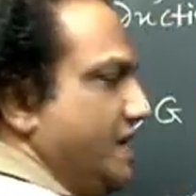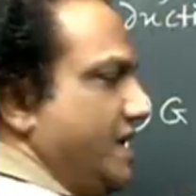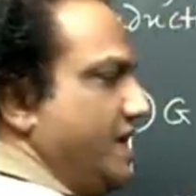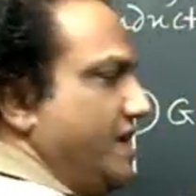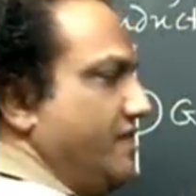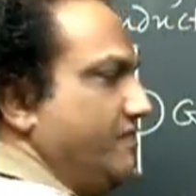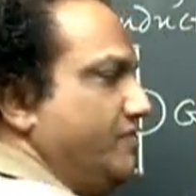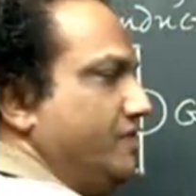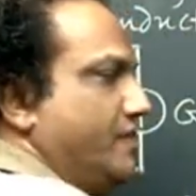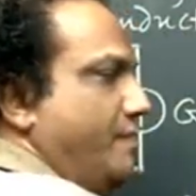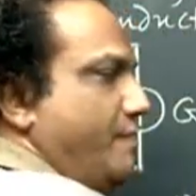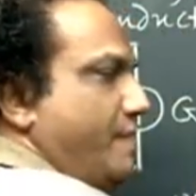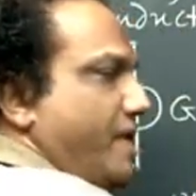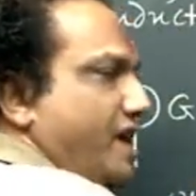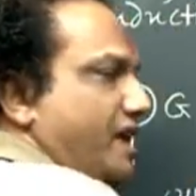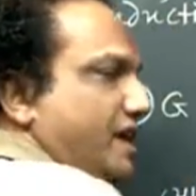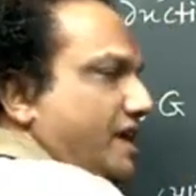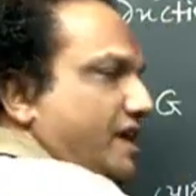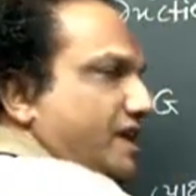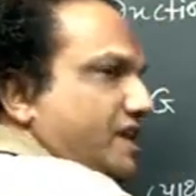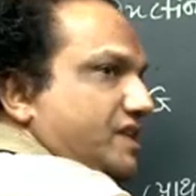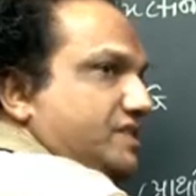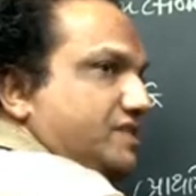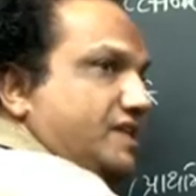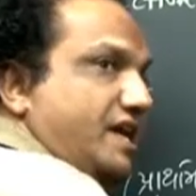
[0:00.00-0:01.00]
If the
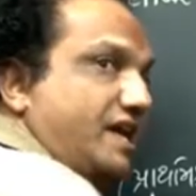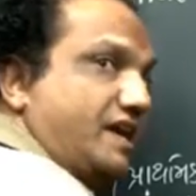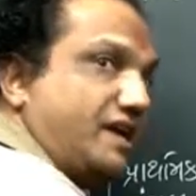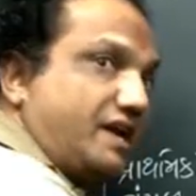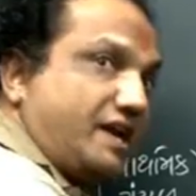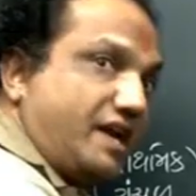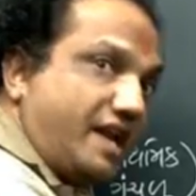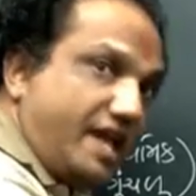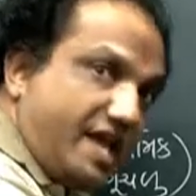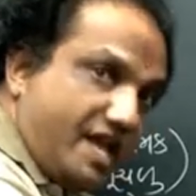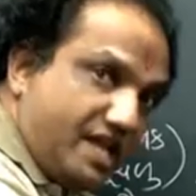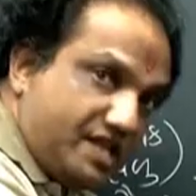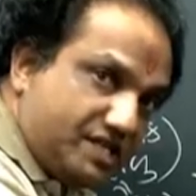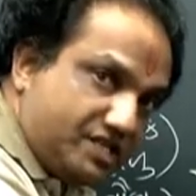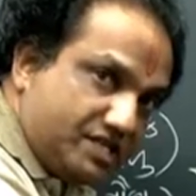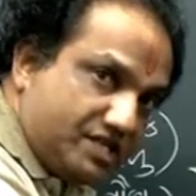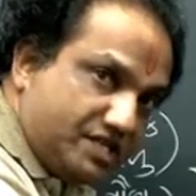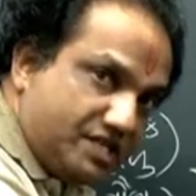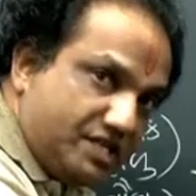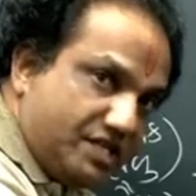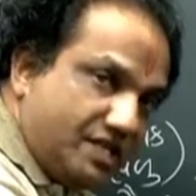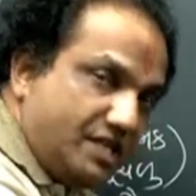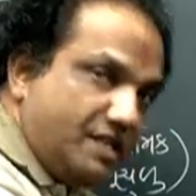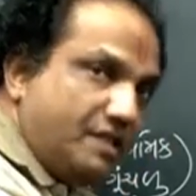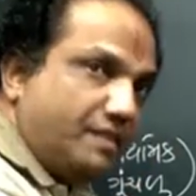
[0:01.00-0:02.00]
magnet is at
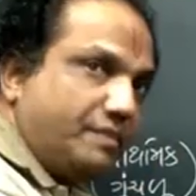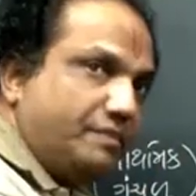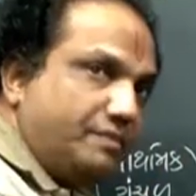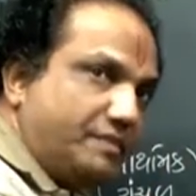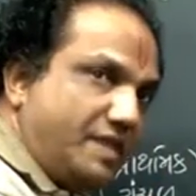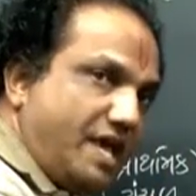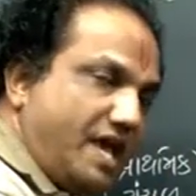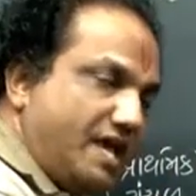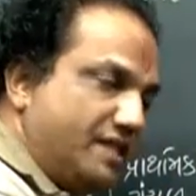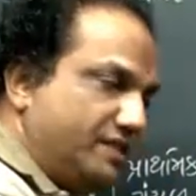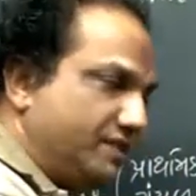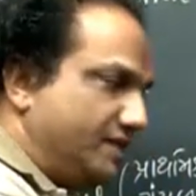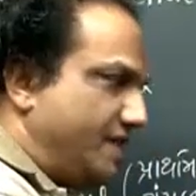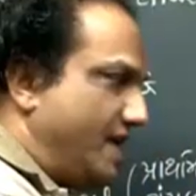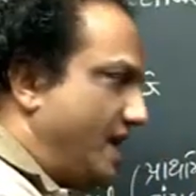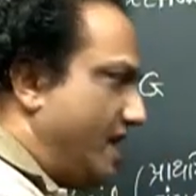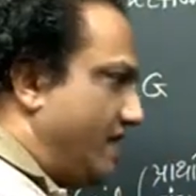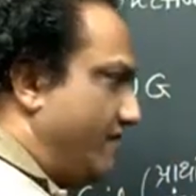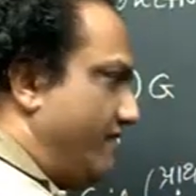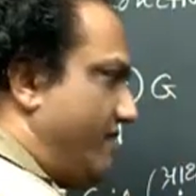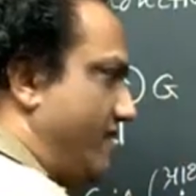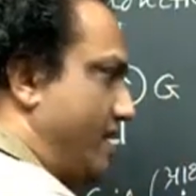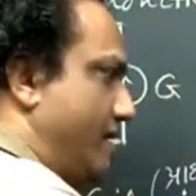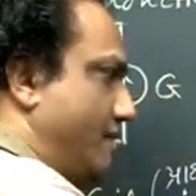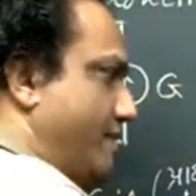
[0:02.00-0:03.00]
rest, then
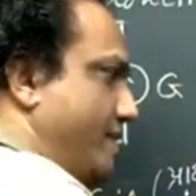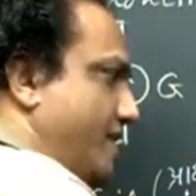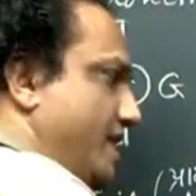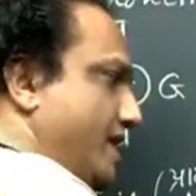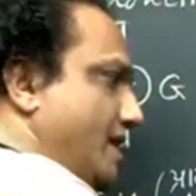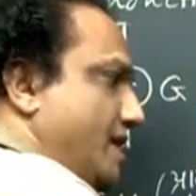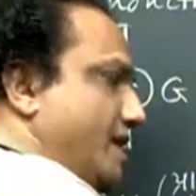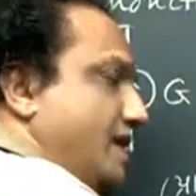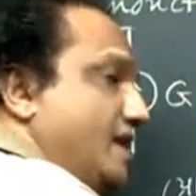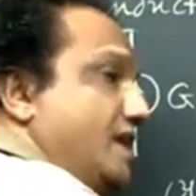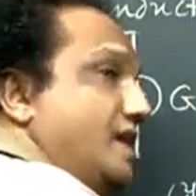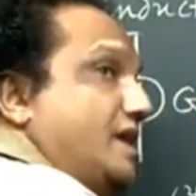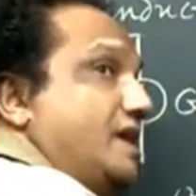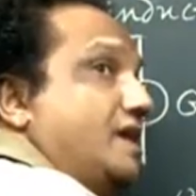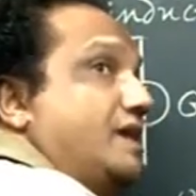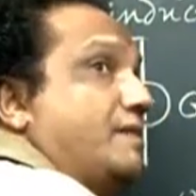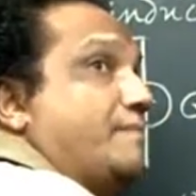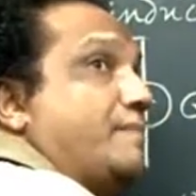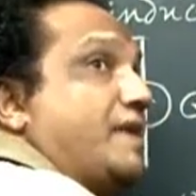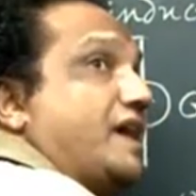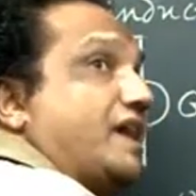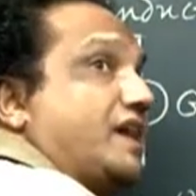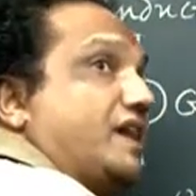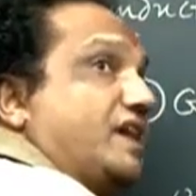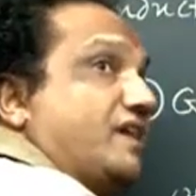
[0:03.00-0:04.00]
there will be
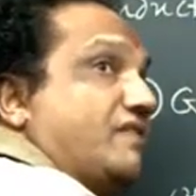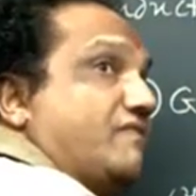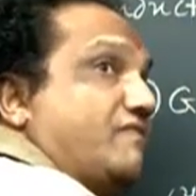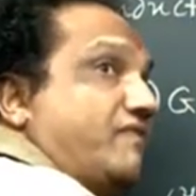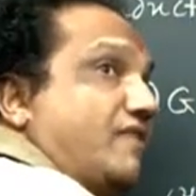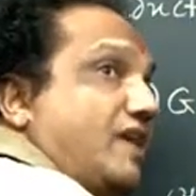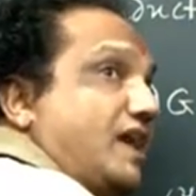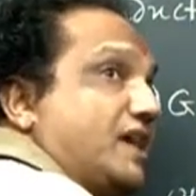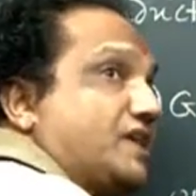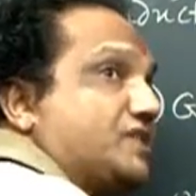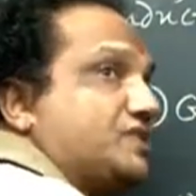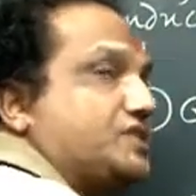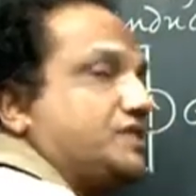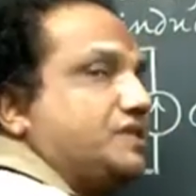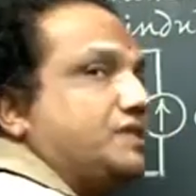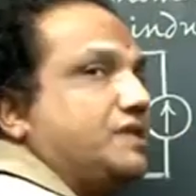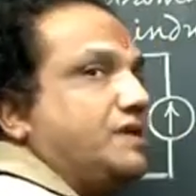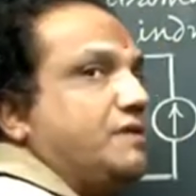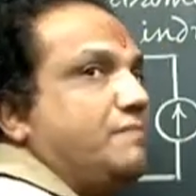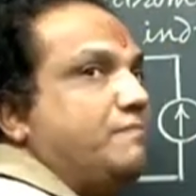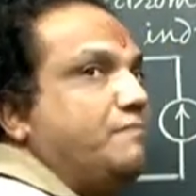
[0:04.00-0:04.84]
magnetic flux,